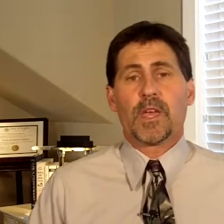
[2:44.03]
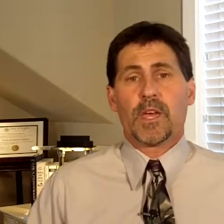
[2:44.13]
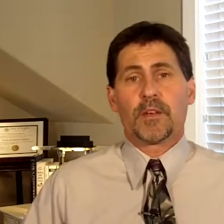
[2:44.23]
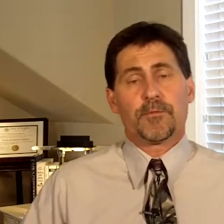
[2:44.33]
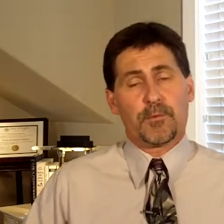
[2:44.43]

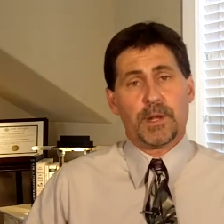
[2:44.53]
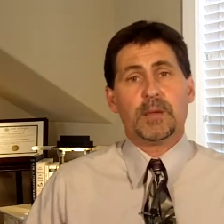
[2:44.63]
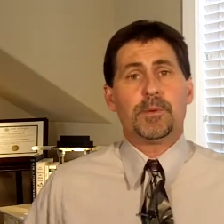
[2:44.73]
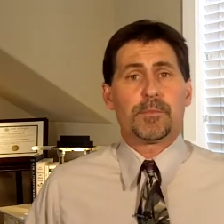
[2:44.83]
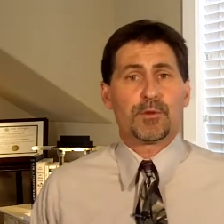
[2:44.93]
and for
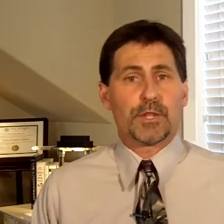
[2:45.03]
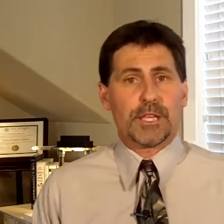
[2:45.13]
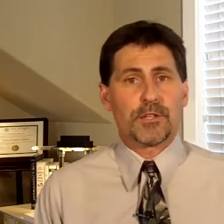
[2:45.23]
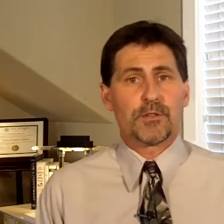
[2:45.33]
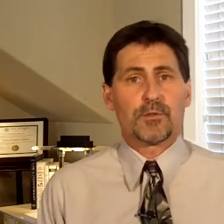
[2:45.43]
many people
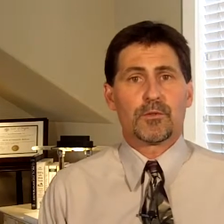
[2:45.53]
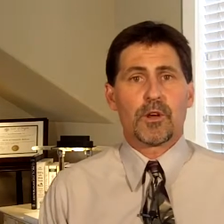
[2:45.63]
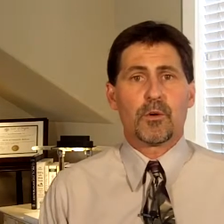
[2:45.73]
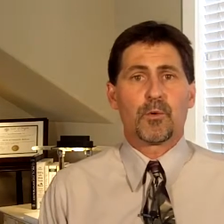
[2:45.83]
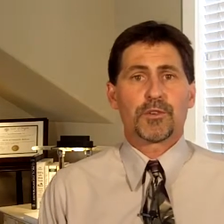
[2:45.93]
lead to
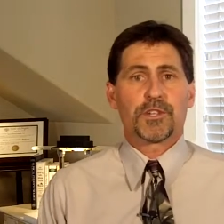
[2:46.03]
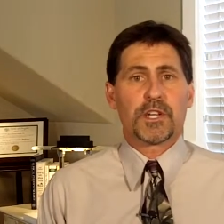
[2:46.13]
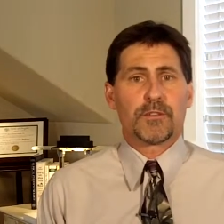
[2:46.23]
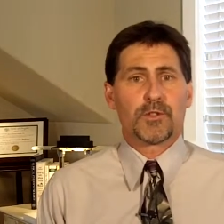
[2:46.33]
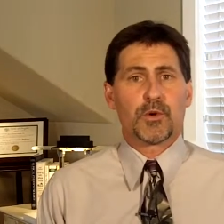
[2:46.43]
a
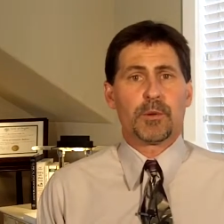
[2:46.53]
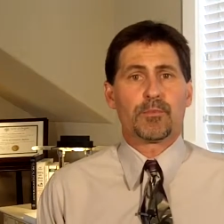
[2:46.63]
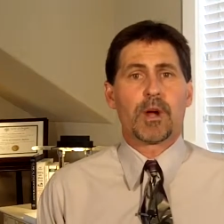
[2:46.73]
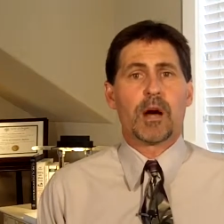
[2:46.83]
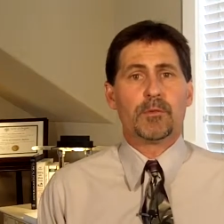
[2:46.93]
worsening of
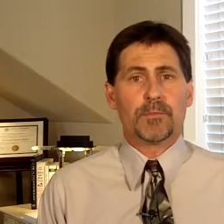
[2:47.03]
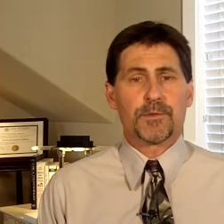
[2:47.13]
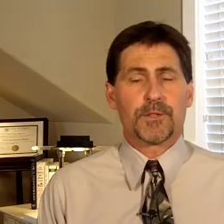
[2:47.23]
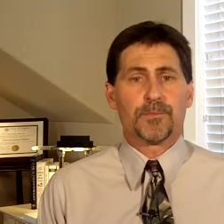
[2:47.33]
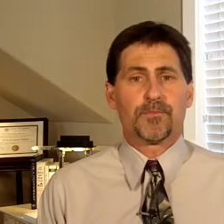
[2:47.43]
joint
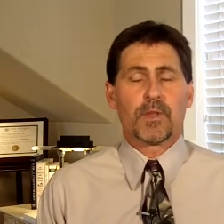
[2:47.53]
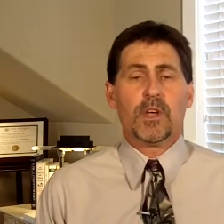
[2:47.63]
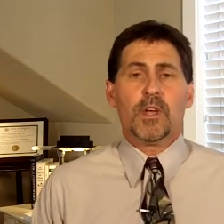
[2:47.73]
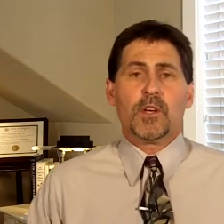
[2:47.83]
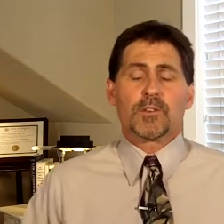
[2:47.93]
problems.
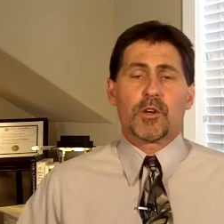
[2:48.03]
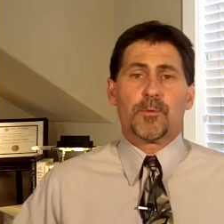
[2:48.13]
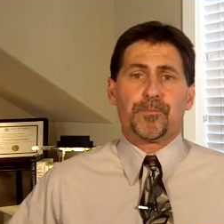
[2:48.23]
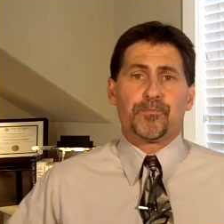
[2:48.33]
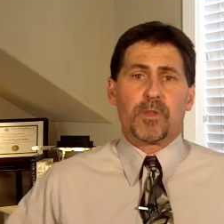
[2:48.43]

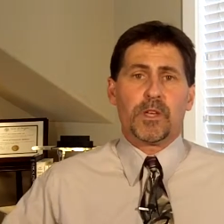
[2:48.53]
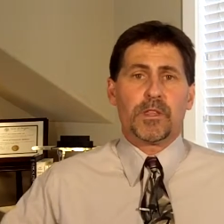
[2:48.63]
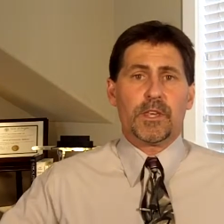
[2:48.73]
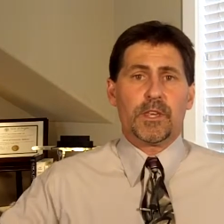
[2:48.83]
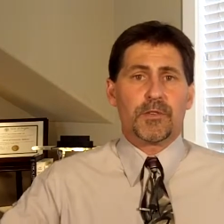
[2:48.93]
So
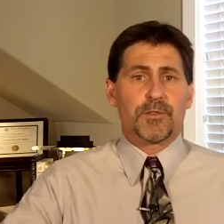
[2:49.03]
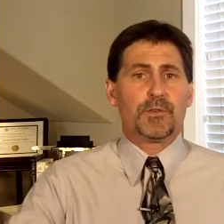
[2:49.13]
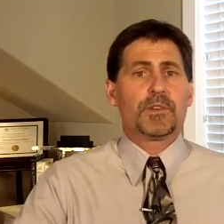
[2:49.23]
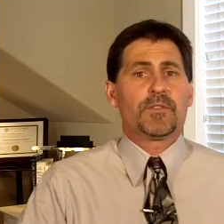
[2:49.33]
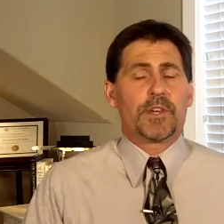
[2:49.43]
in the
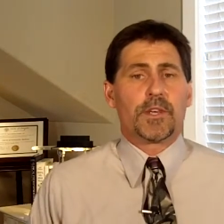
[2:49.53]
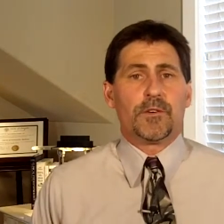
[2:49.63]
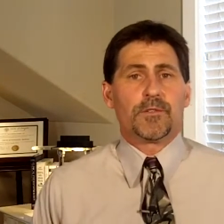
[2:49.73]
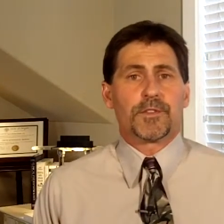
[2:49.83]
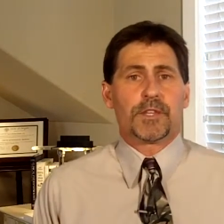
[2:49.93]
ensuing
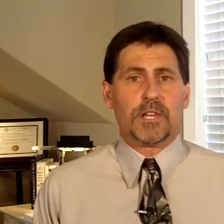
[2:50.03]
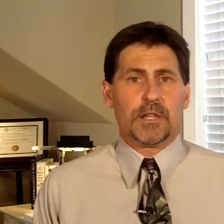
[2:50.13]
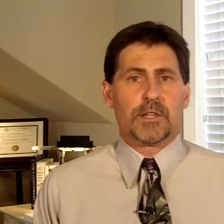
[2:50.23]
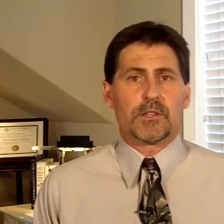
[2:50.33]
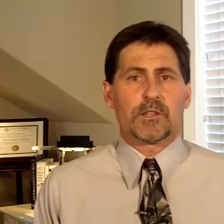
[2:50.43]
videos
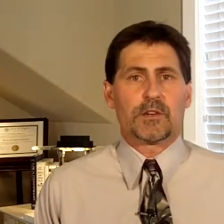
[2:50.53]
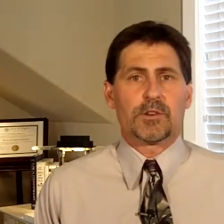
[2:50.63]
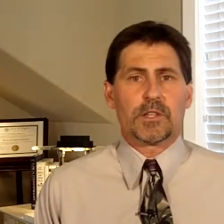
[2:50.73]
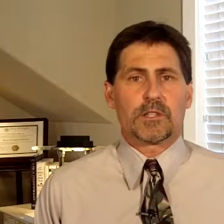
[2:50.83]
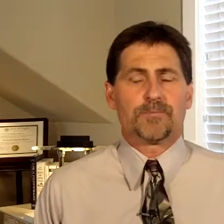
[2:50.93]
in this
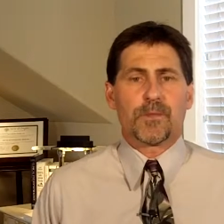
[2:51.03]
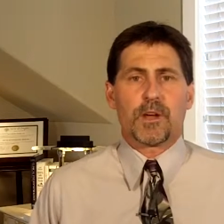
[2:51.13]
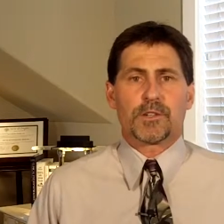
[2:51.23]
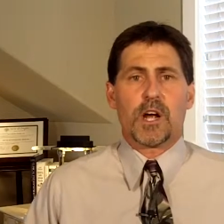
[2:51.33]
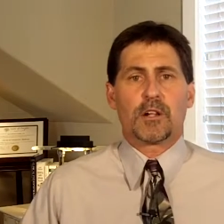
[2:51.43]
series,
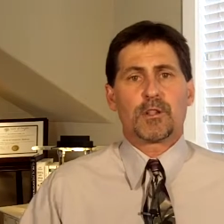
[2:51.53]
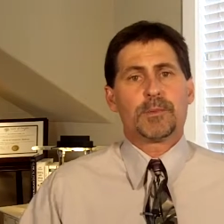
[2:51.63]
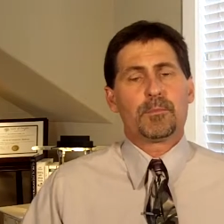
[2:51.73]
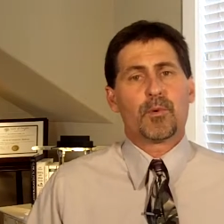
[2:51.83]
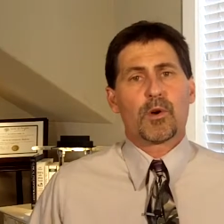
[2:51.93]
I'll talk a
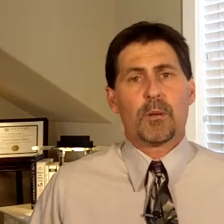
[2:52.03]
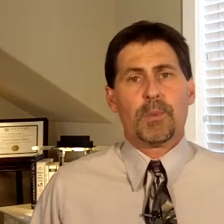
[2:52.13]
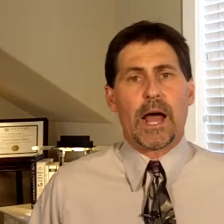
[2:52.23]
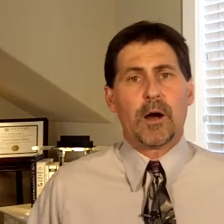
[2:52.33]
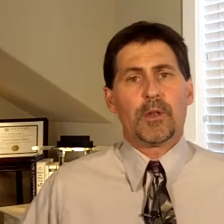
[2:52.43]
little bit more
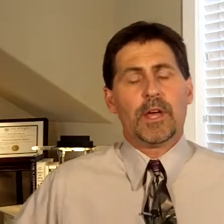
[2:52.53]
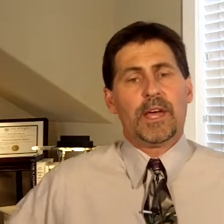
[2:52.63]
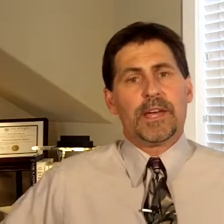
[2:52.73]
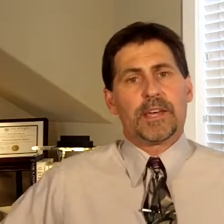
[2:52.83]
about